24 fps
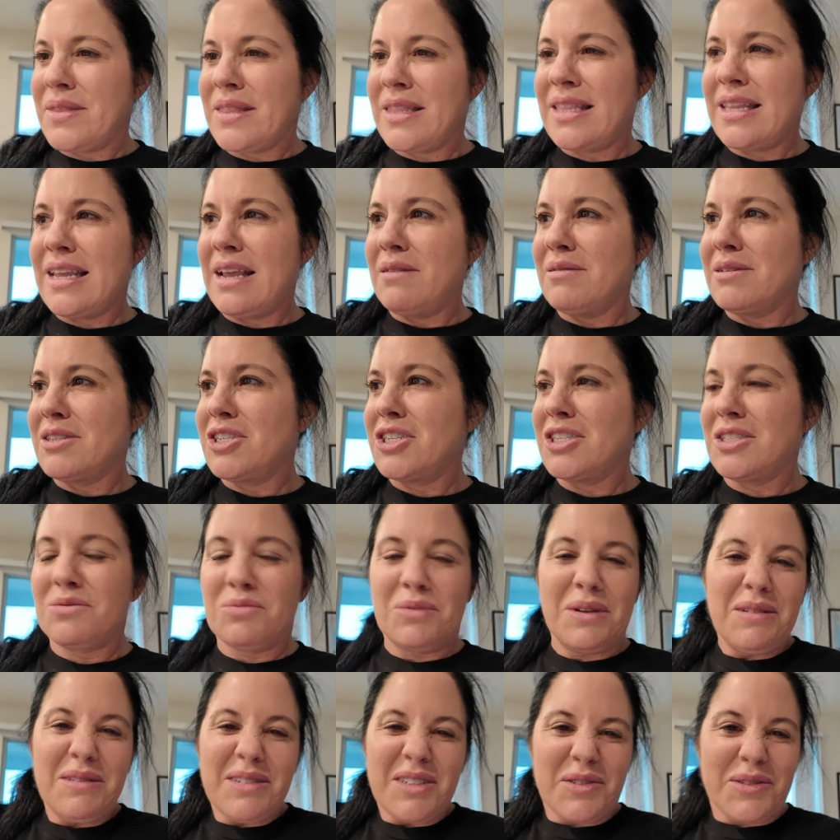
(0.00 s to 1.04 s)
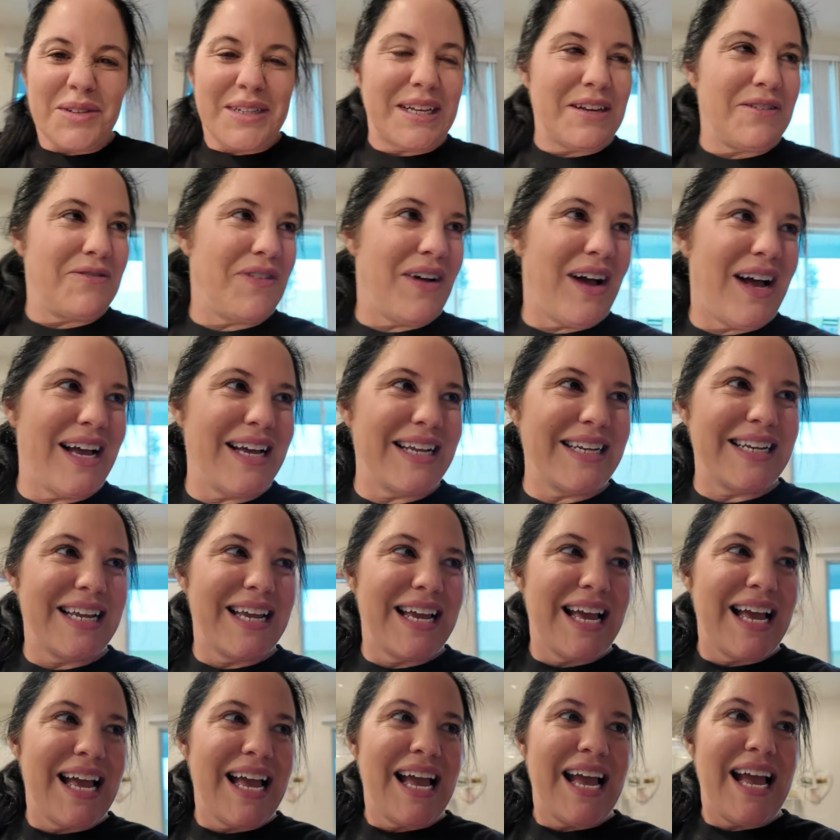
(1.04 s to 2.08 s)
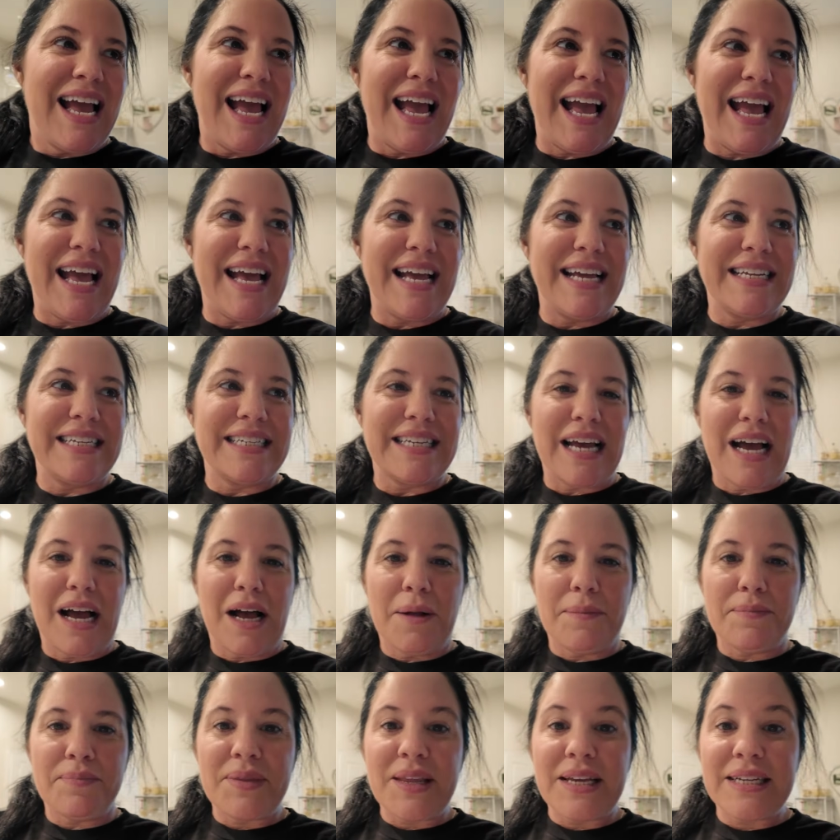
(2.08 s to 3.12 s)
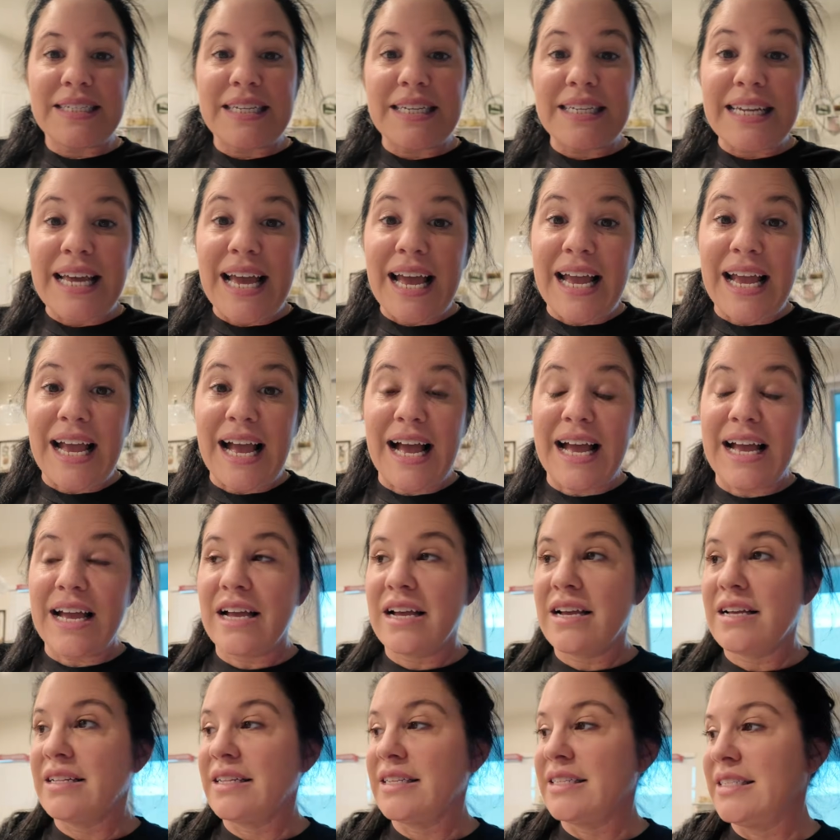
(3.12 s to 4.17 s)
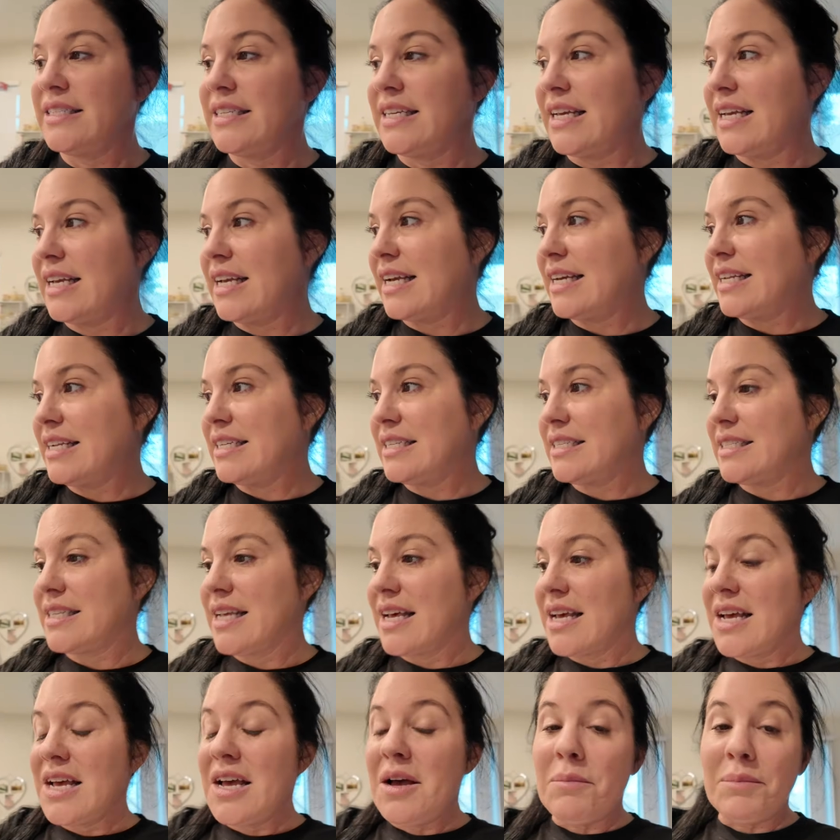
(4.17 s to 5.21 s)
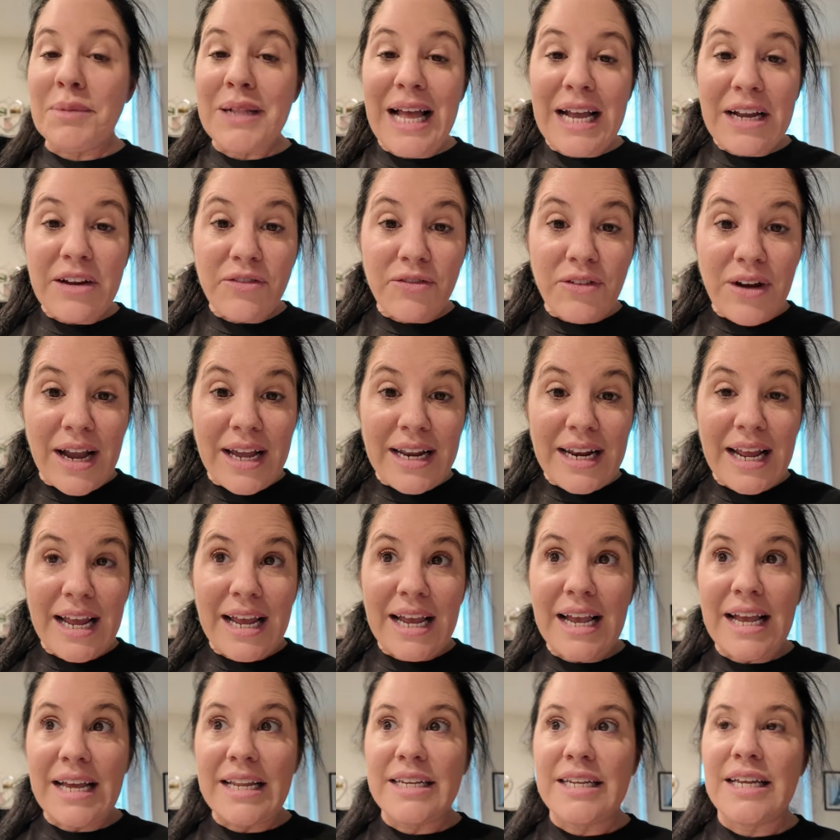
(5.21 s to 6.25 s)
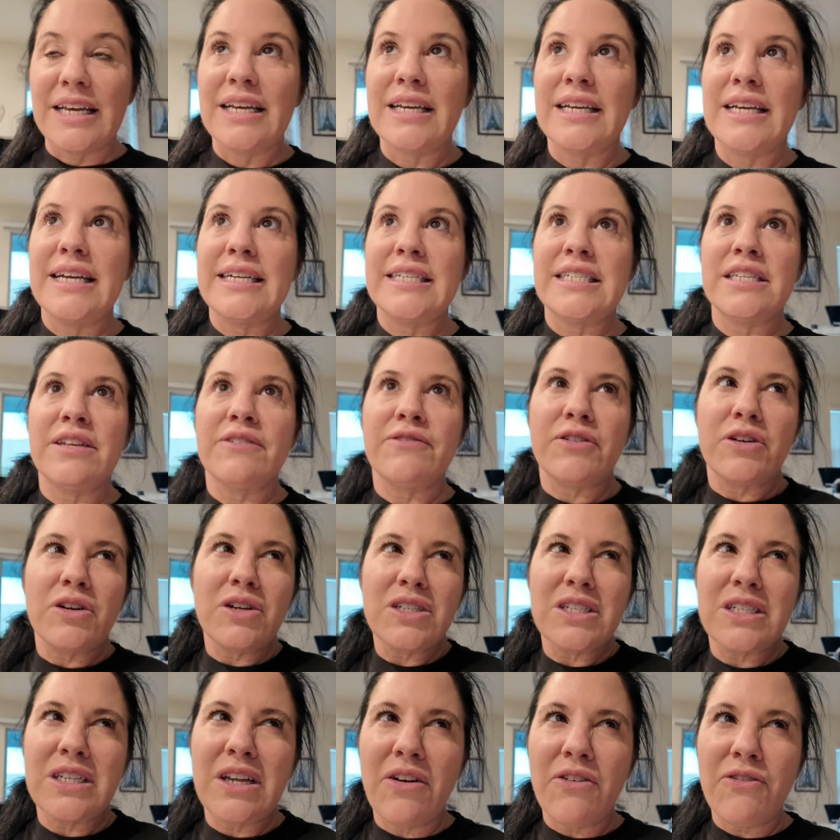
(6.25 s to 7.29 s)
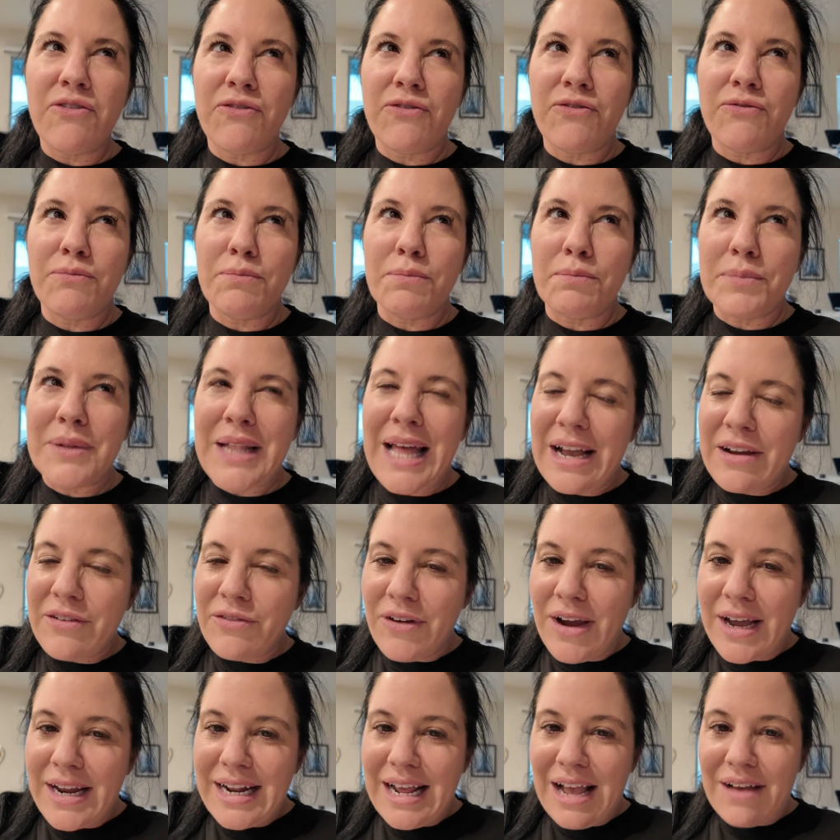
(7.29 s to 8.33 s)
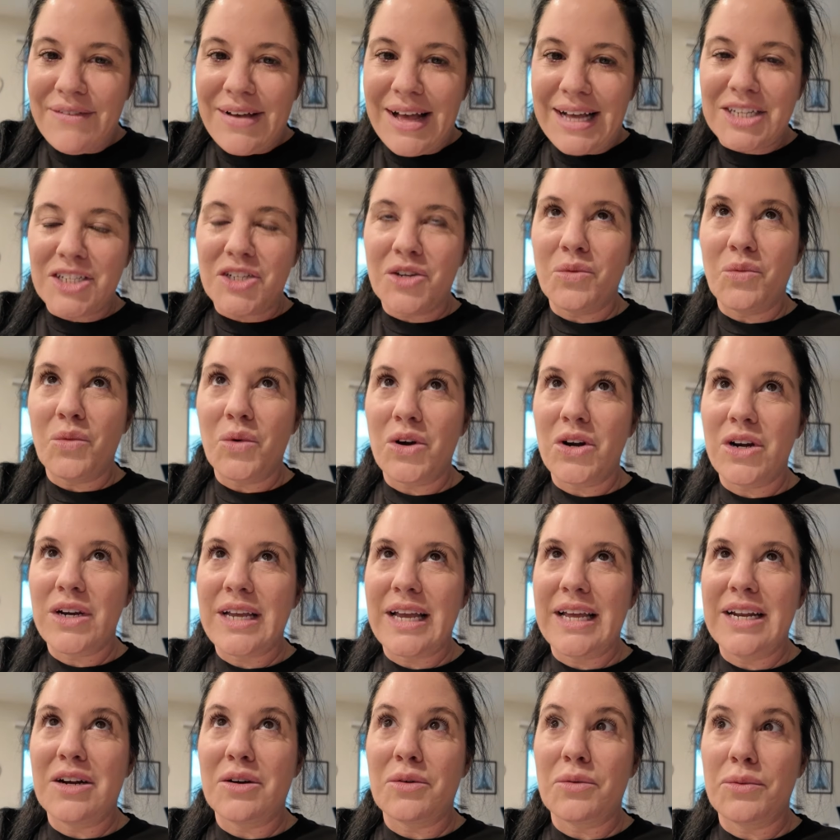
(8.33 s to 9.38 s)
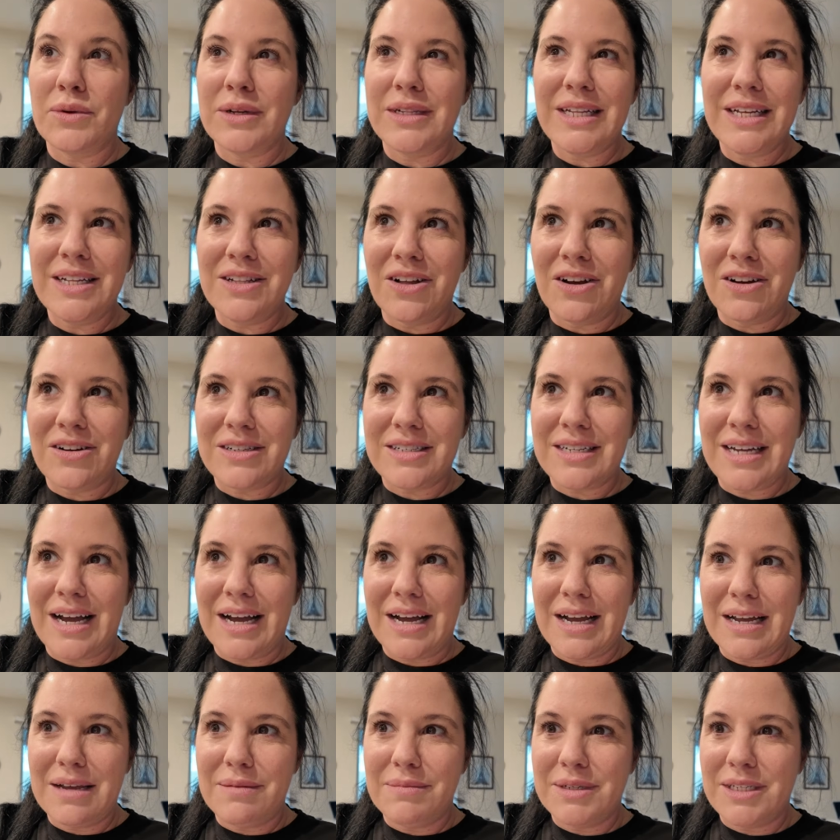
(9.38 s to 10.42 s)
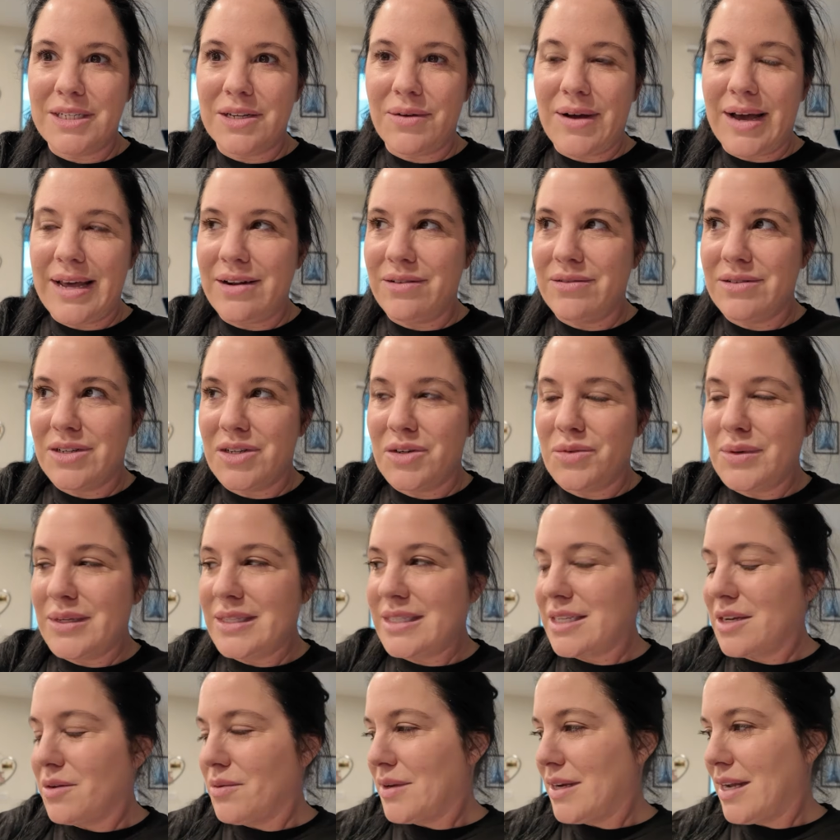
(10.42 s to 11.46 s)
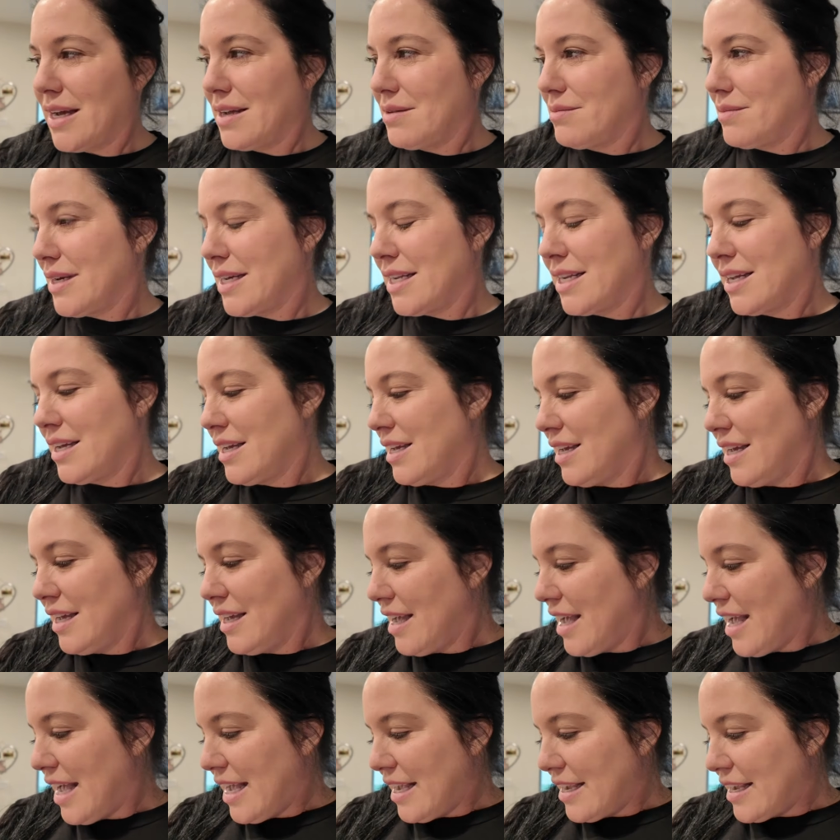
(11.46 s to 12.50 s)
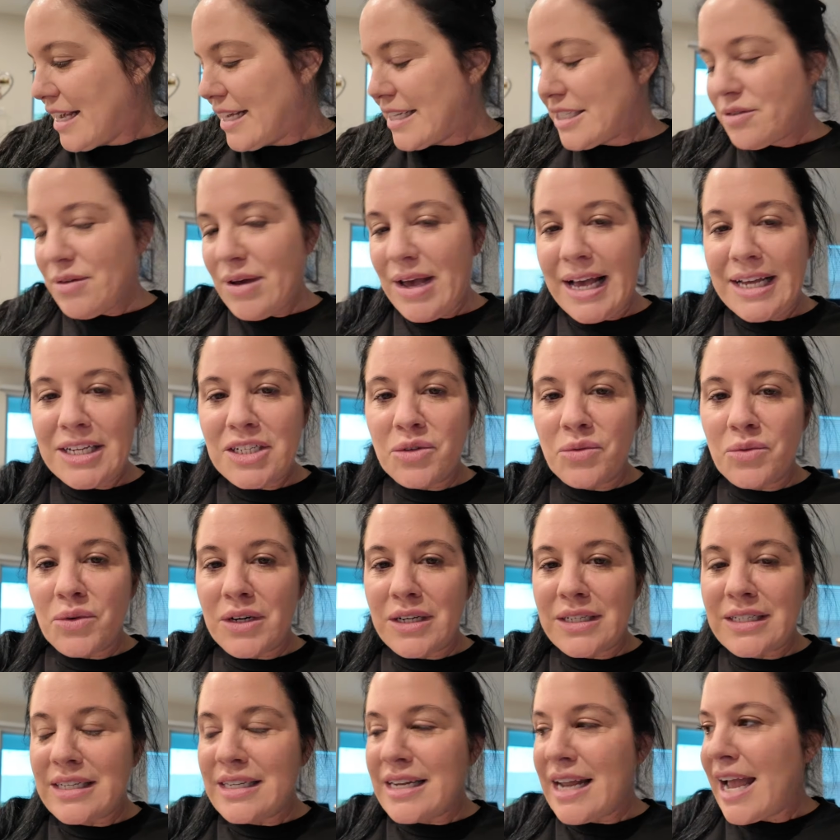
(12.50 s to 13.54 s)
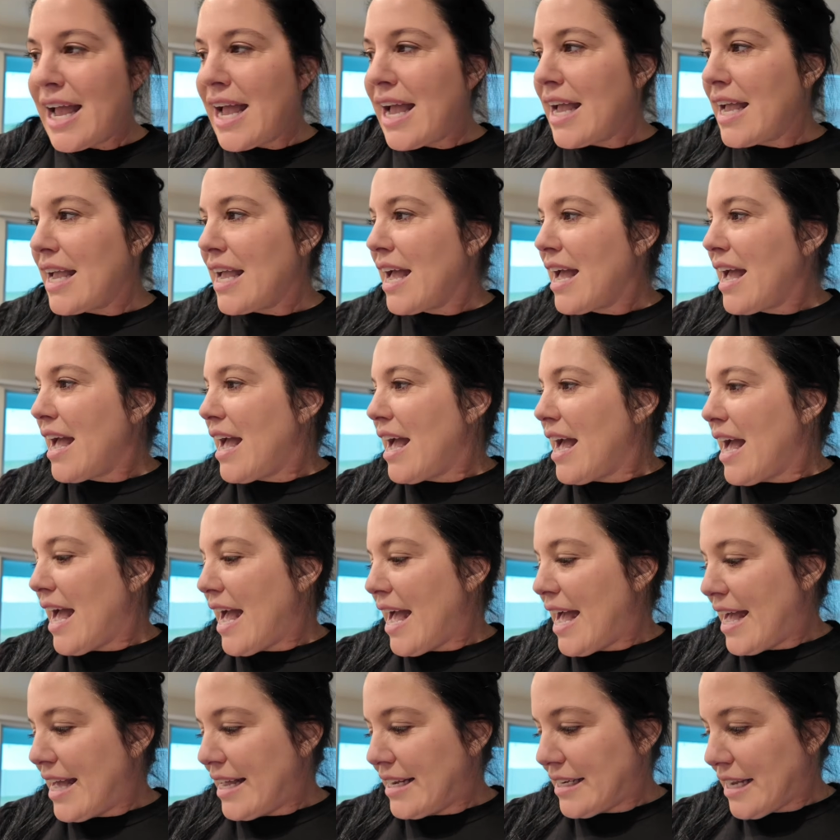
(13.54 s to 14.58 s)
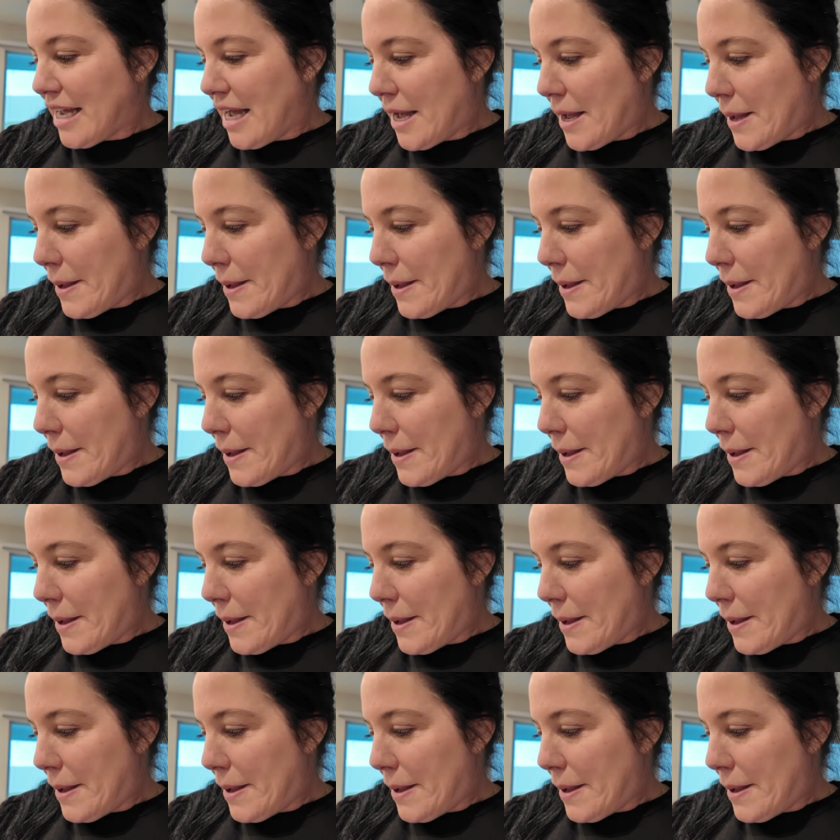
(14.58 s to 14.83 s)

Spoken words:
It was really fun. And today, let's see, it is Black Friday, and it's the first Black Friday I've had to work in a really long time. So I don't know what's going on, but yeah, so I had to work today, and